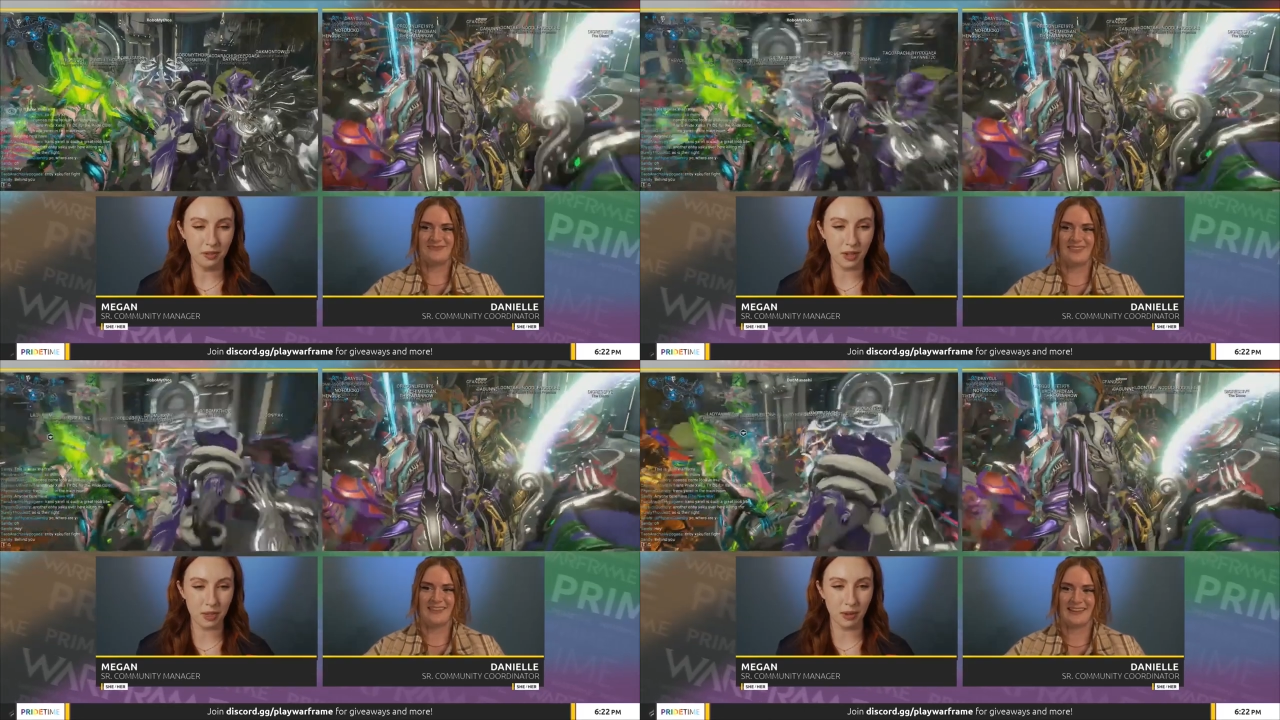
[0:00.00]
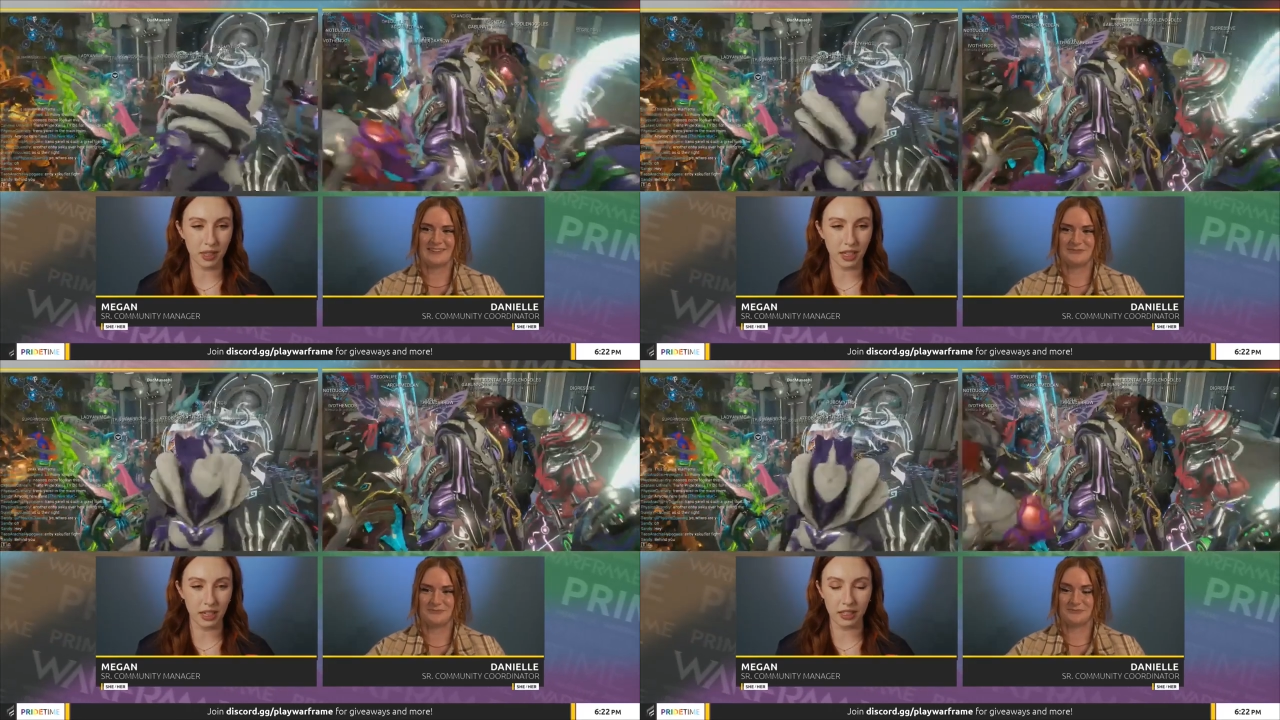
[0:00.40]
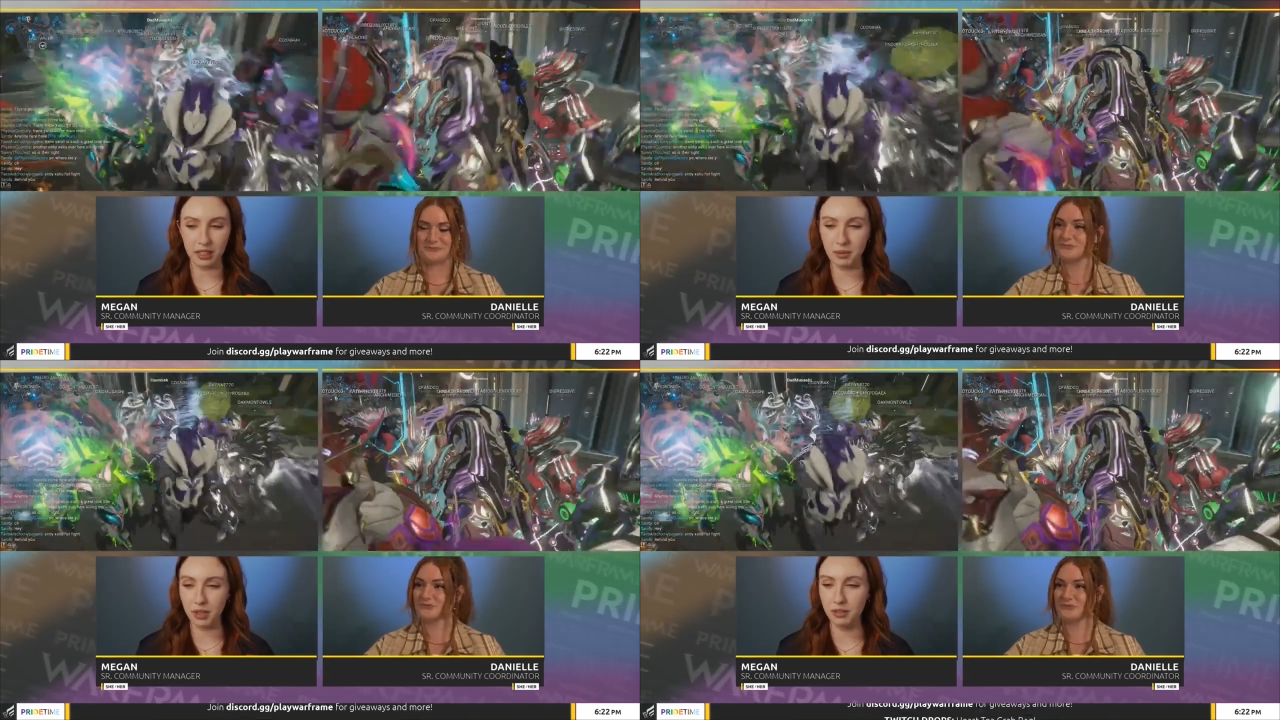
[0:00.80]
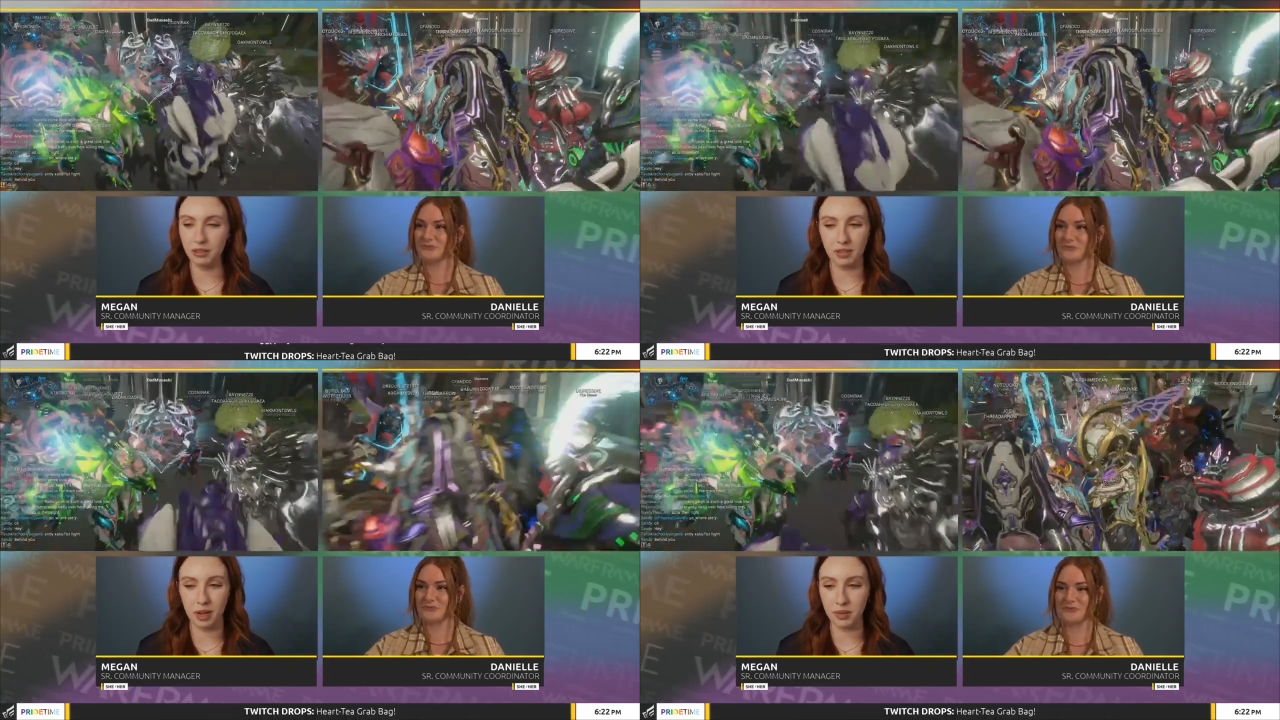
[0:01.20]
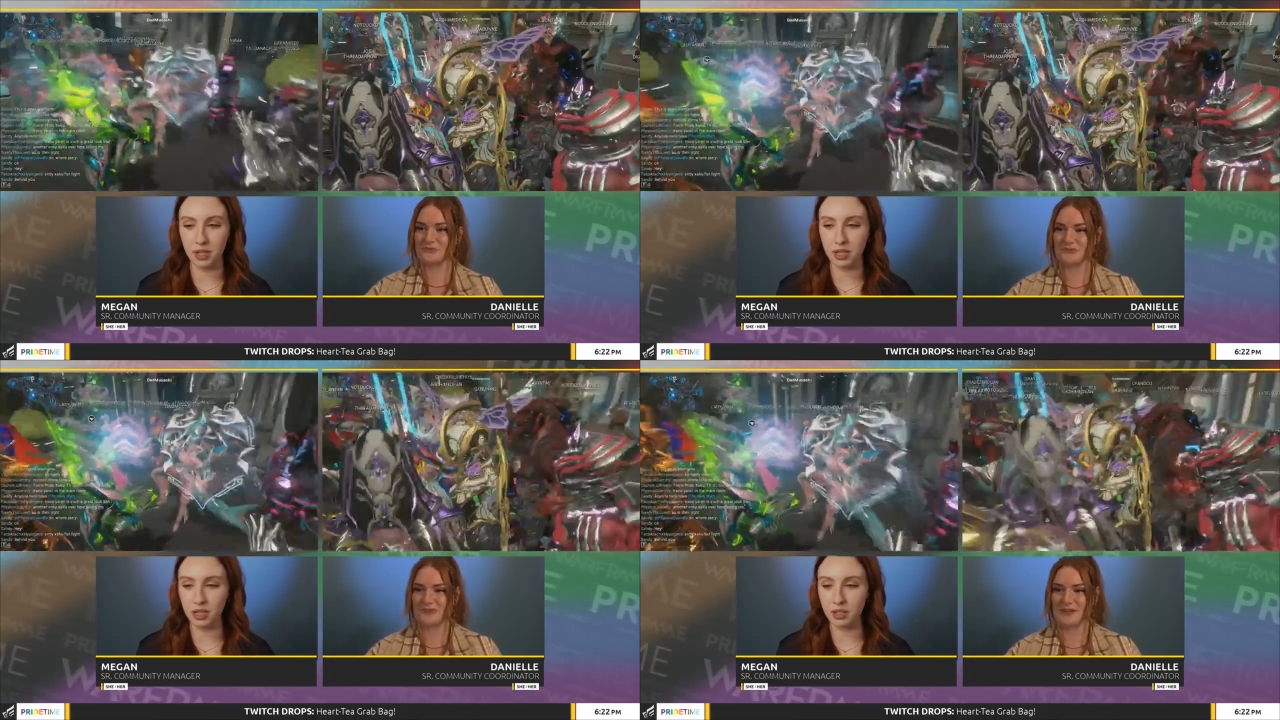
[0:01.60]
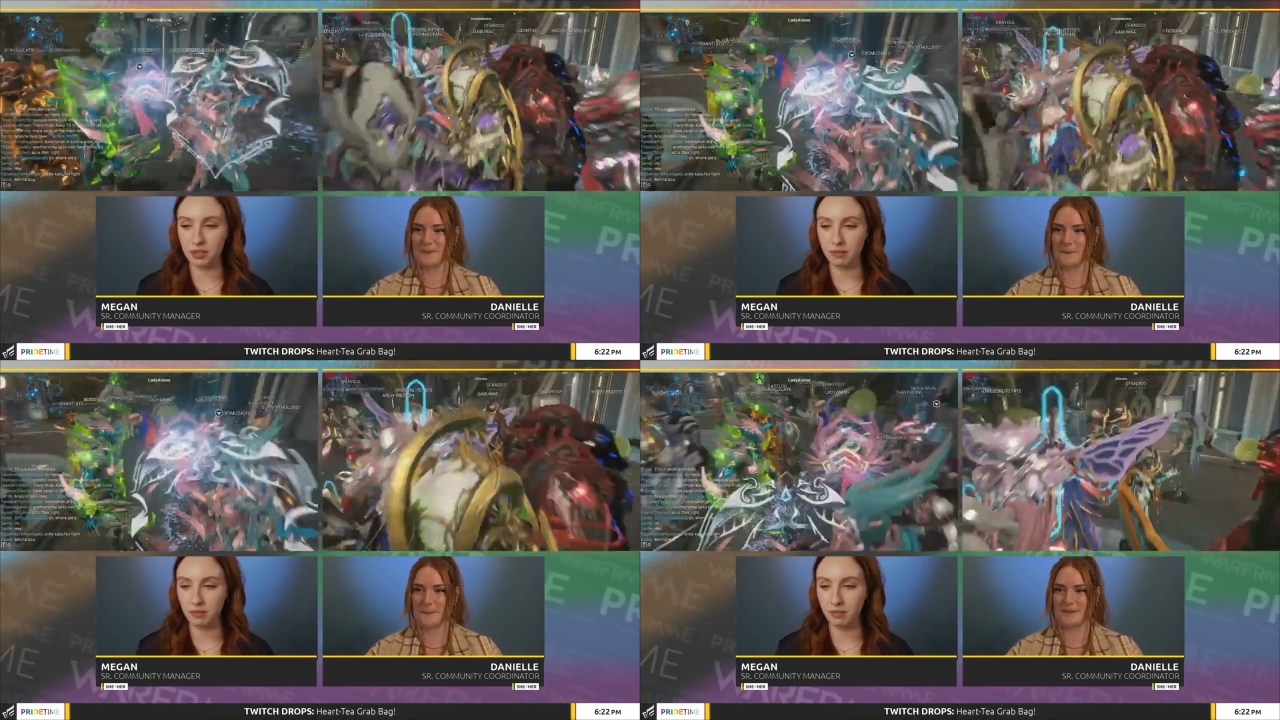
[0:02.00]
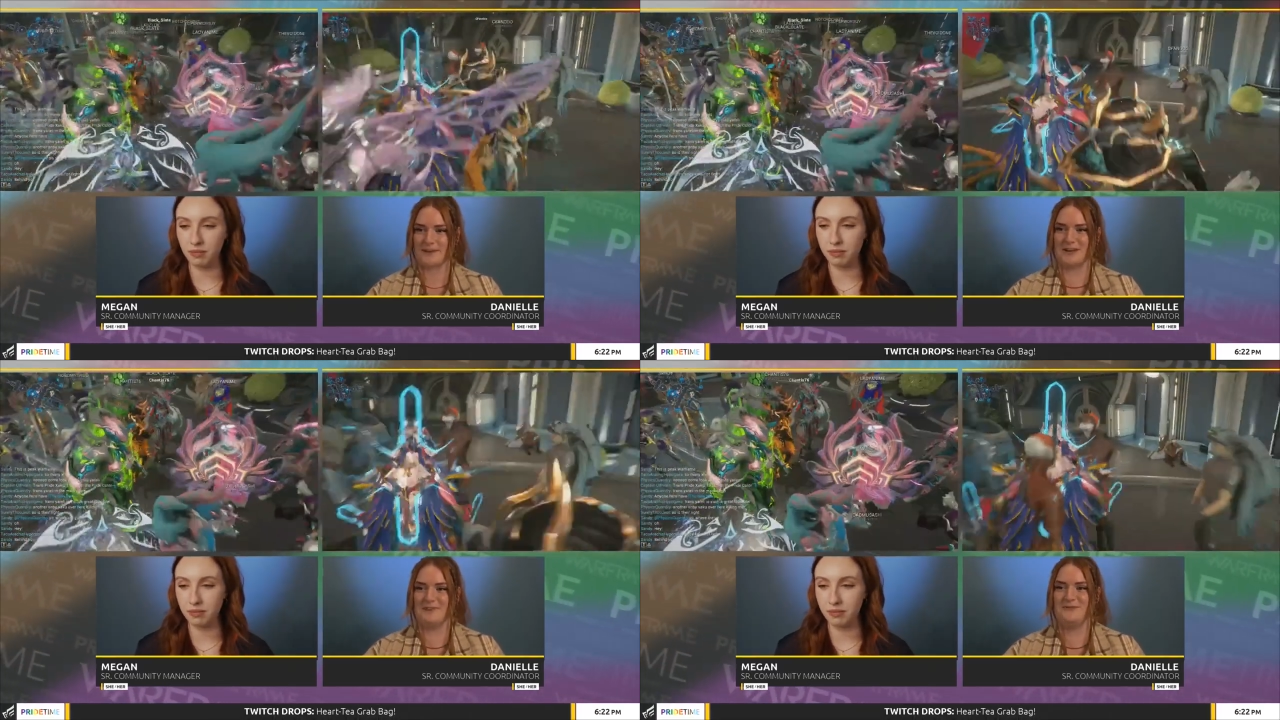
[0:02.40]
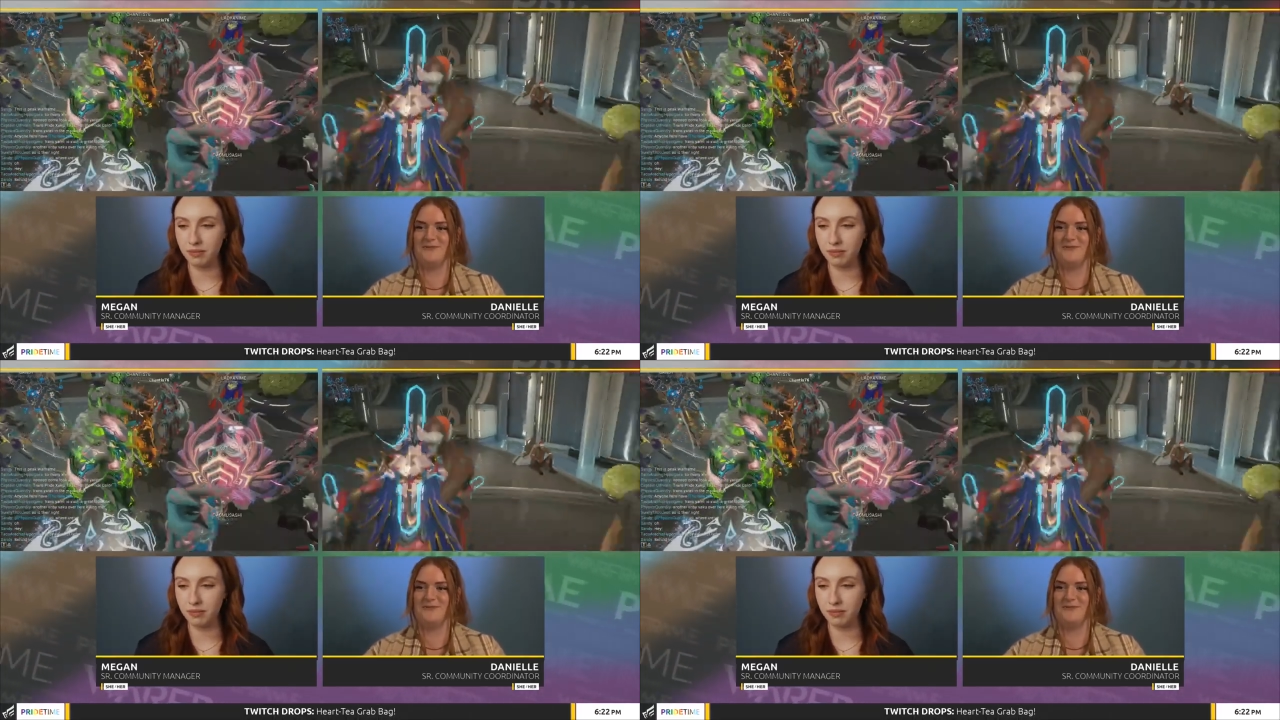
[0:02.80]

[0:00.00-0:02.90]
Speaker 1: Fix my relay got the emote. Come touch knees. Come.